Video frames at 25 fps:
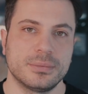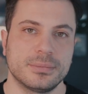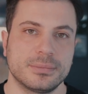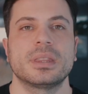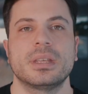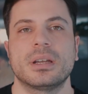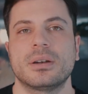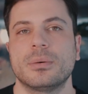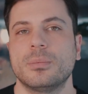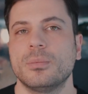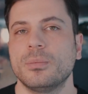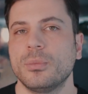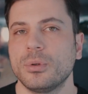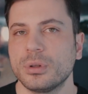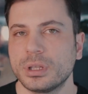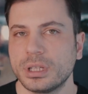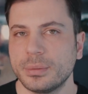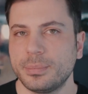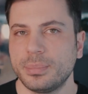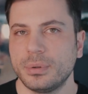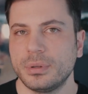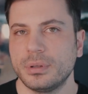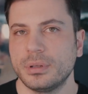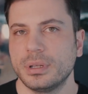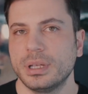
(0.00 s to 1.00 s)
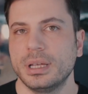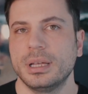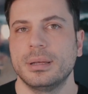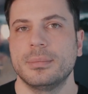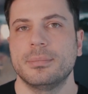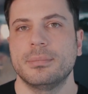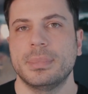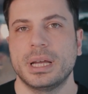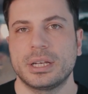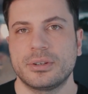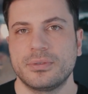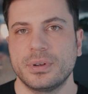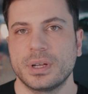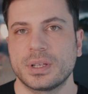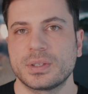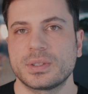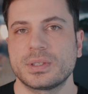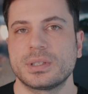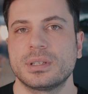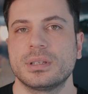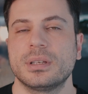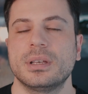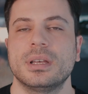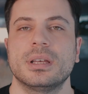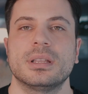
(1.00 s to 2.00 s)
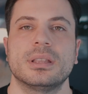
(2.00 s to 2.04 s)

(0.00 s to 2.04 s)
There are multiple metrics.